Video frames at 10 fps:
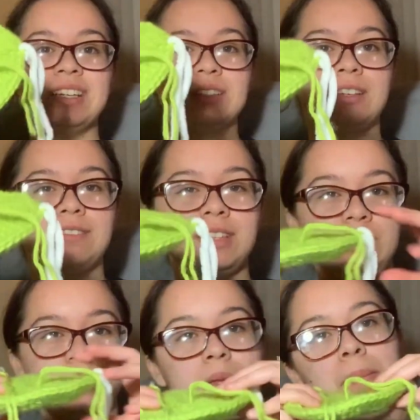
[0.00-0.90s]
So I
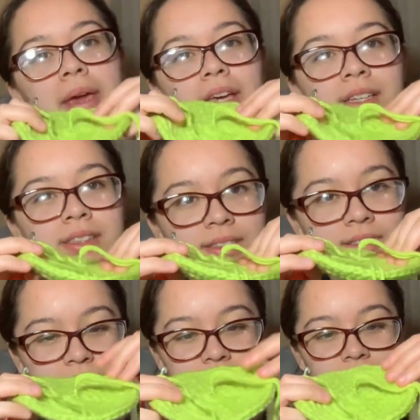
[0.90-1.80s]
finished the base
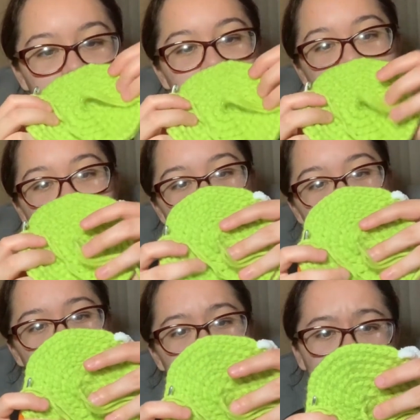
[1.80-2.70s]
of
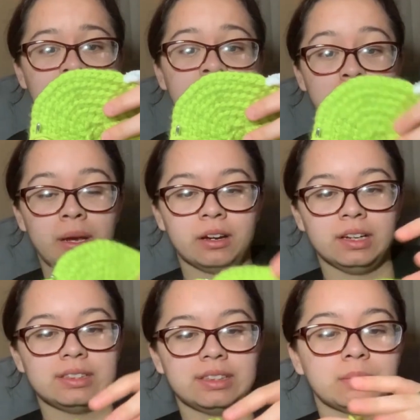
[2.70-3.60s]
one of the
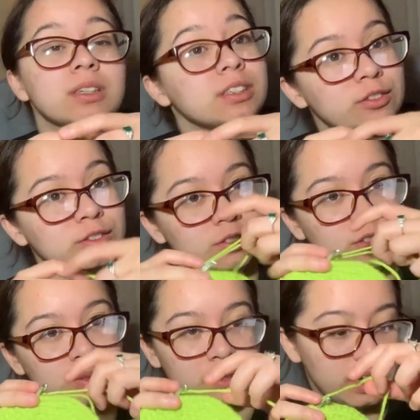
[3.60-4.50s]
parrots and I'm going to
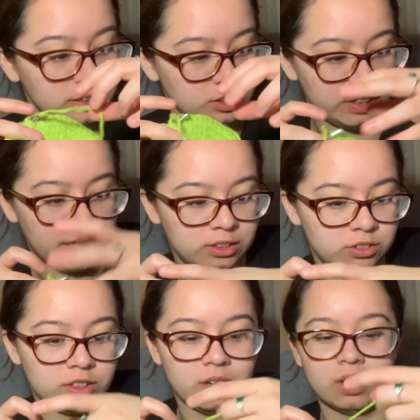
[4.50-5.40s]
do a color change.
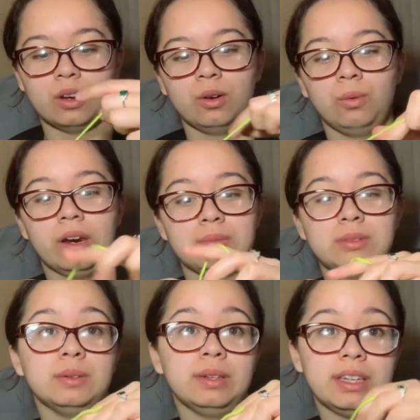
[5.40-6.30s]
What I'm
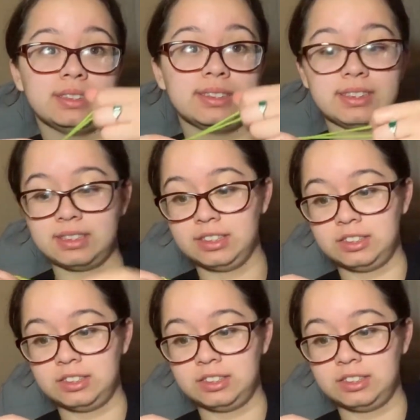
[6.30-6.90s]
doing is, since this